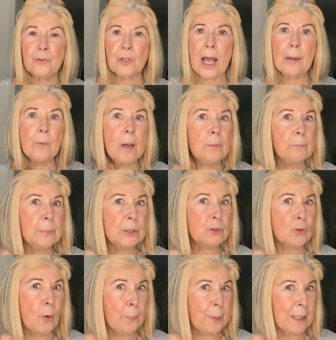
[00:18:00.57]
I won't be
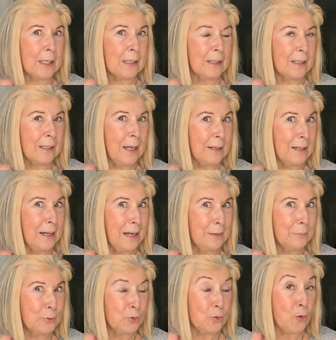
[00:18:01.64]
shopping like I
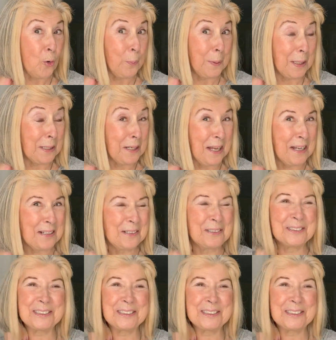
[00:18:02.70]
was dropping like last